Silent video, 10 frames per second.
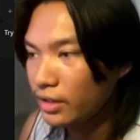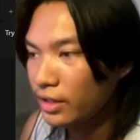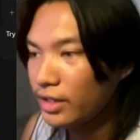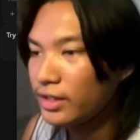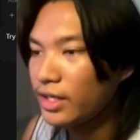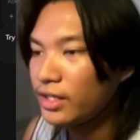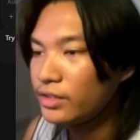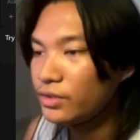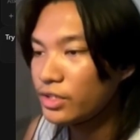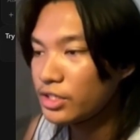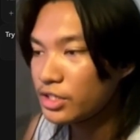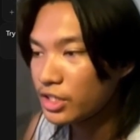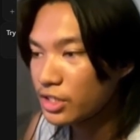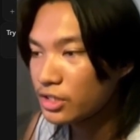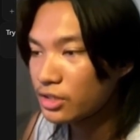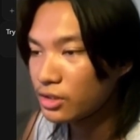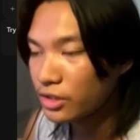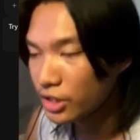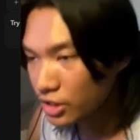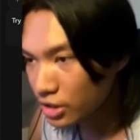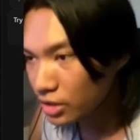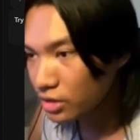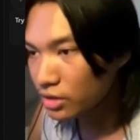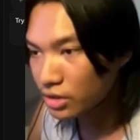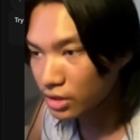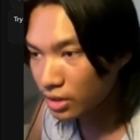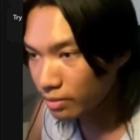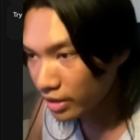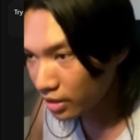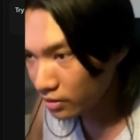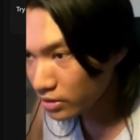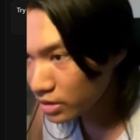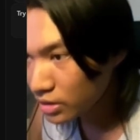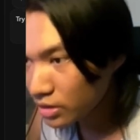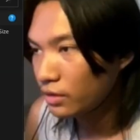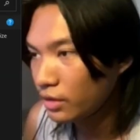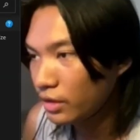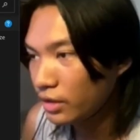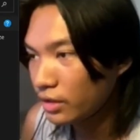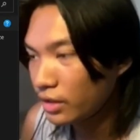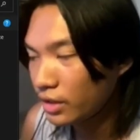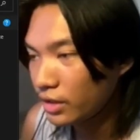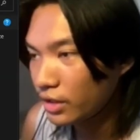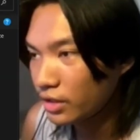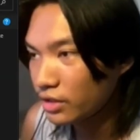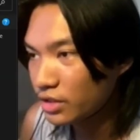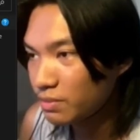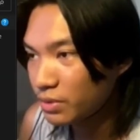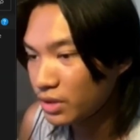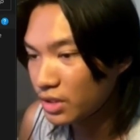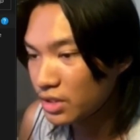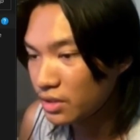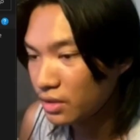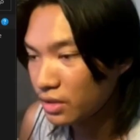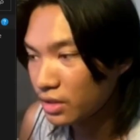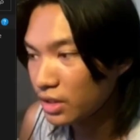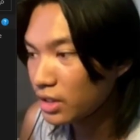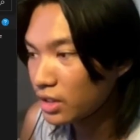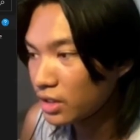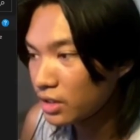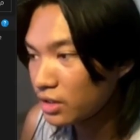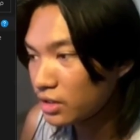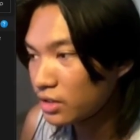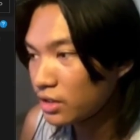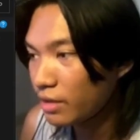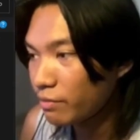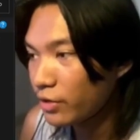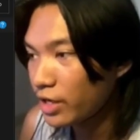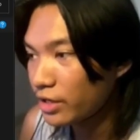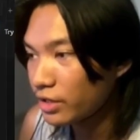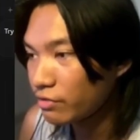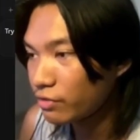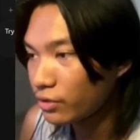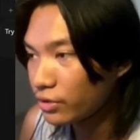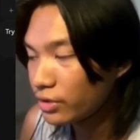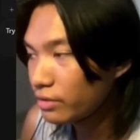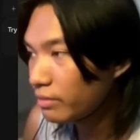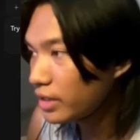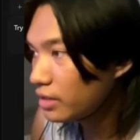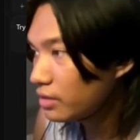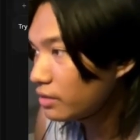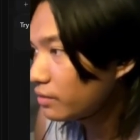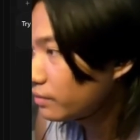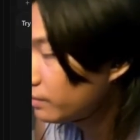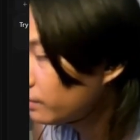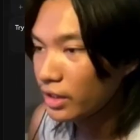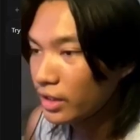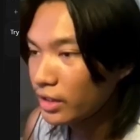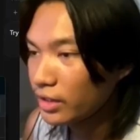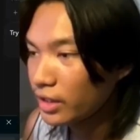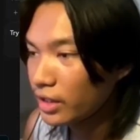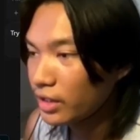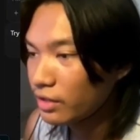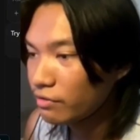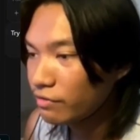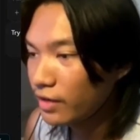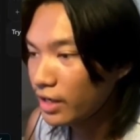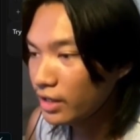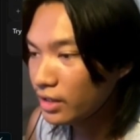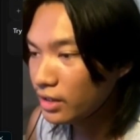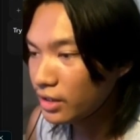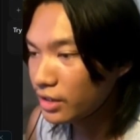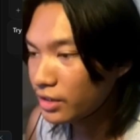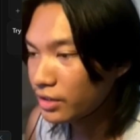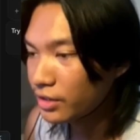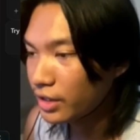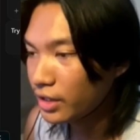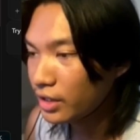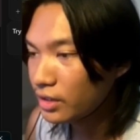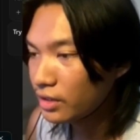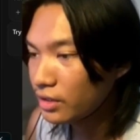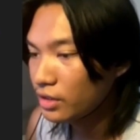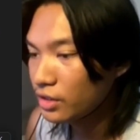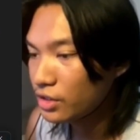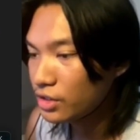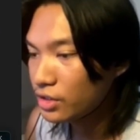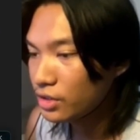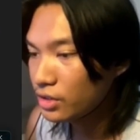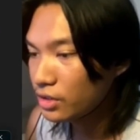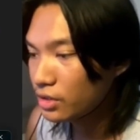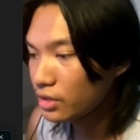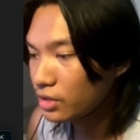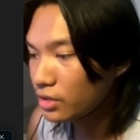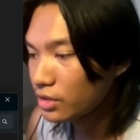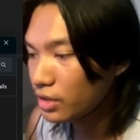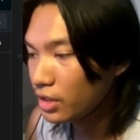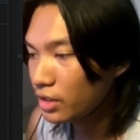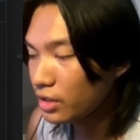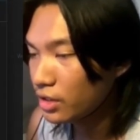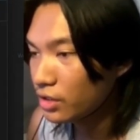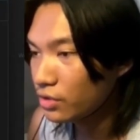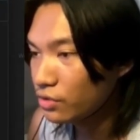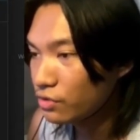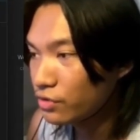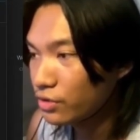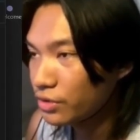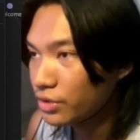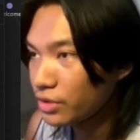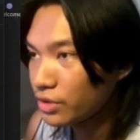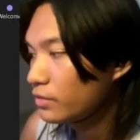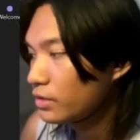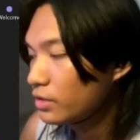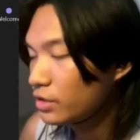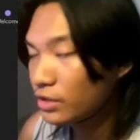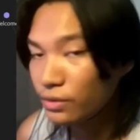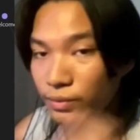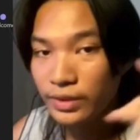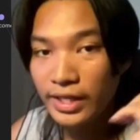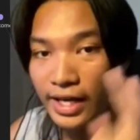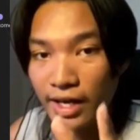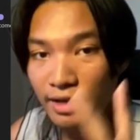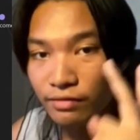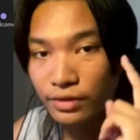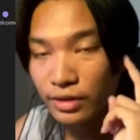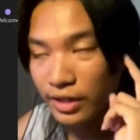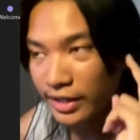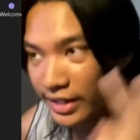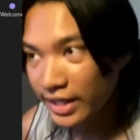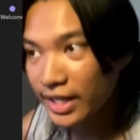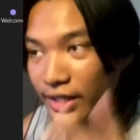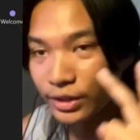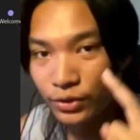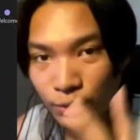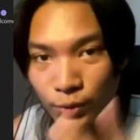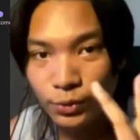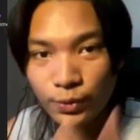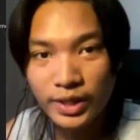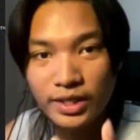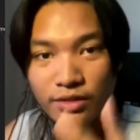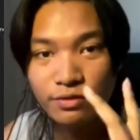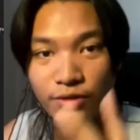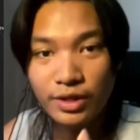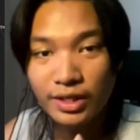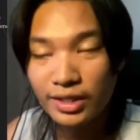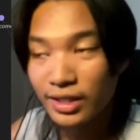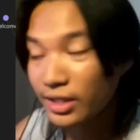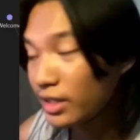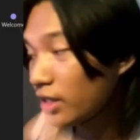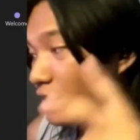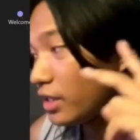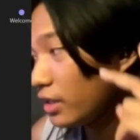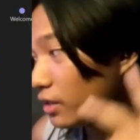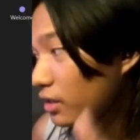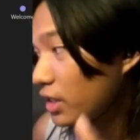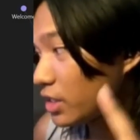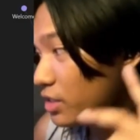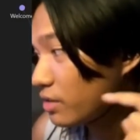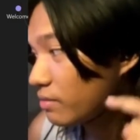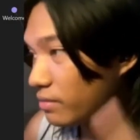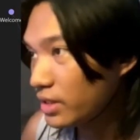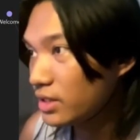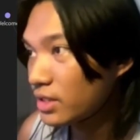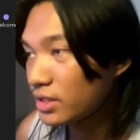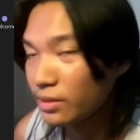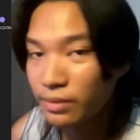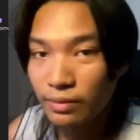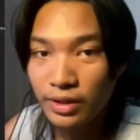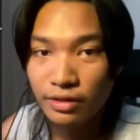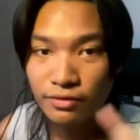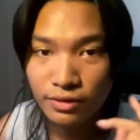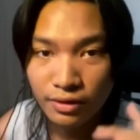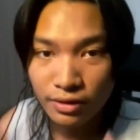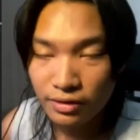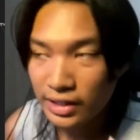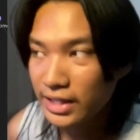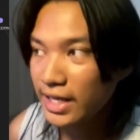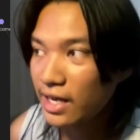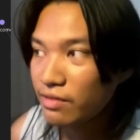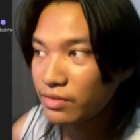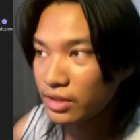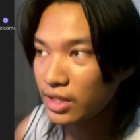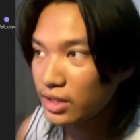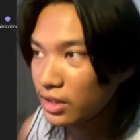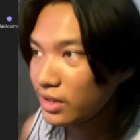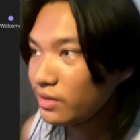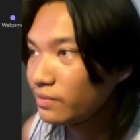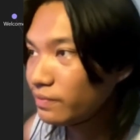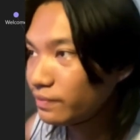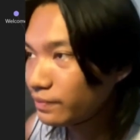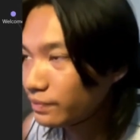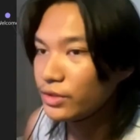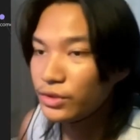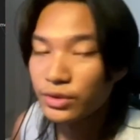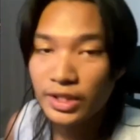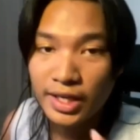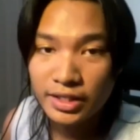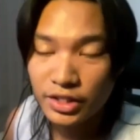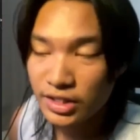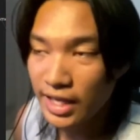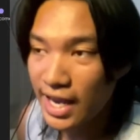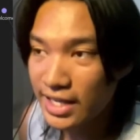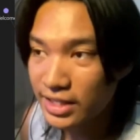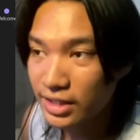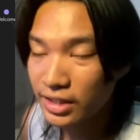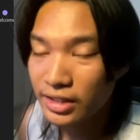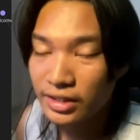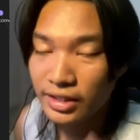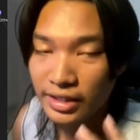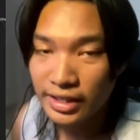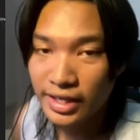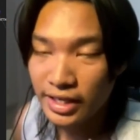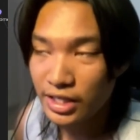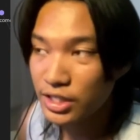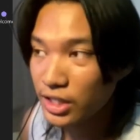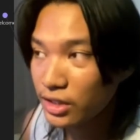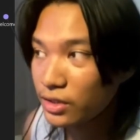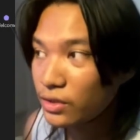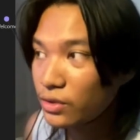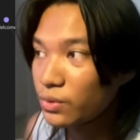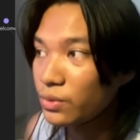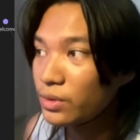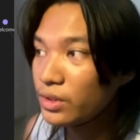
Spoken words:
and then you can change the location. Just click browse, and then I'll just put this on the temporary folder in mine. And then if I click create, it should create a new folder. So we have again two ways of creating knowledge bases. Number one, if you already have the data, you can just ask the AI agent to